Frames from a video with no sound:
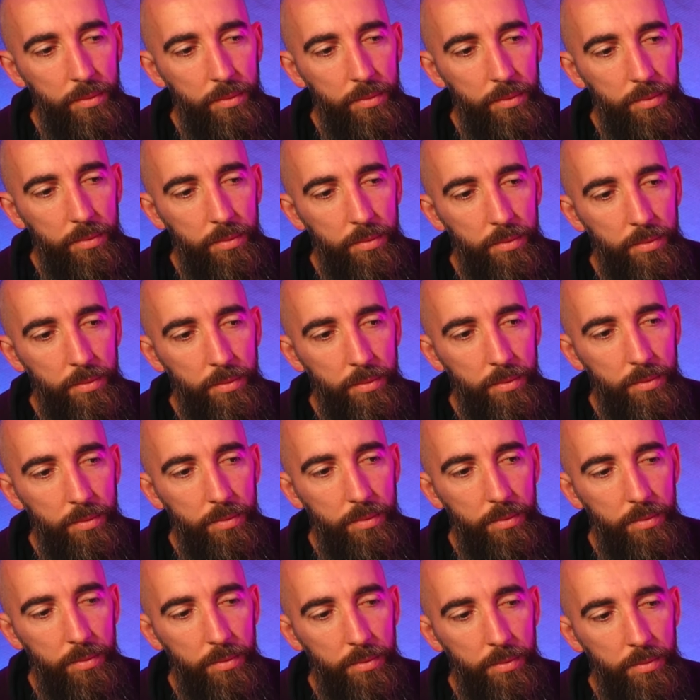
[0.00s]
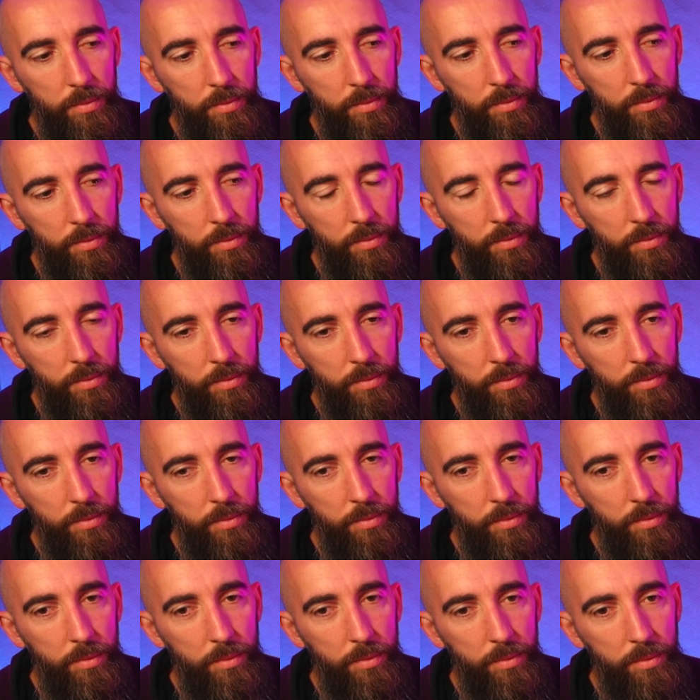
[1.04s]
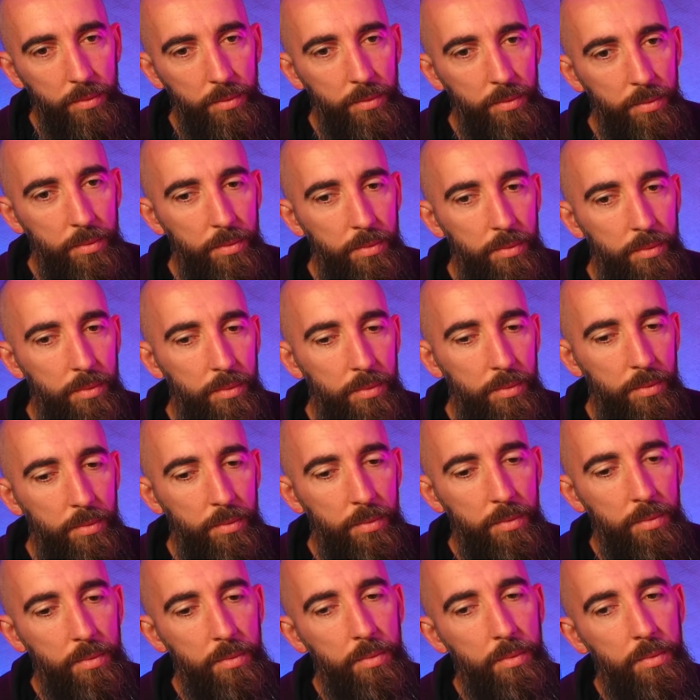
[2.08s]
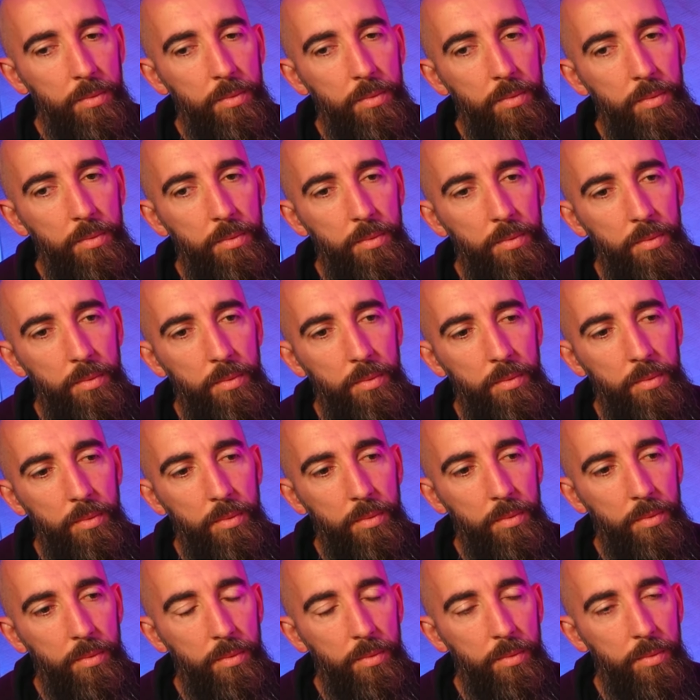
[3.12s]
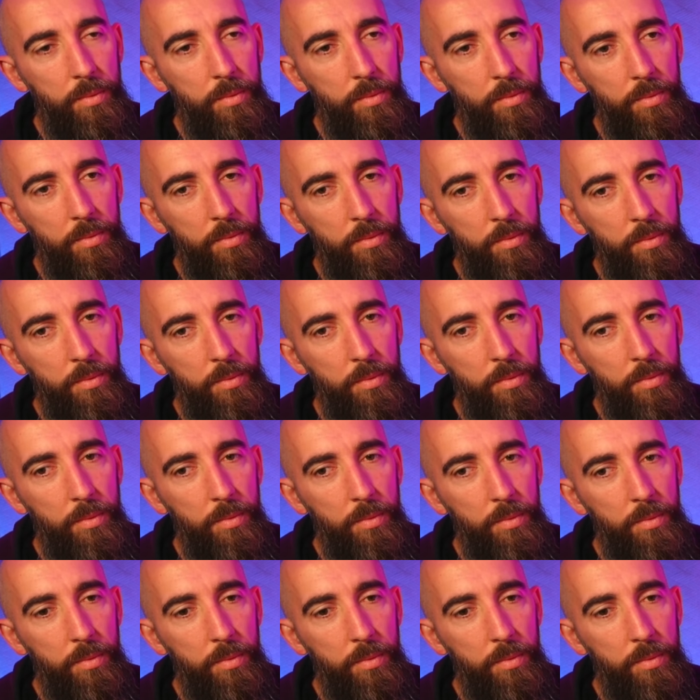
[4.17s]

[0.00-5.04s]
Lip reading: [no speech]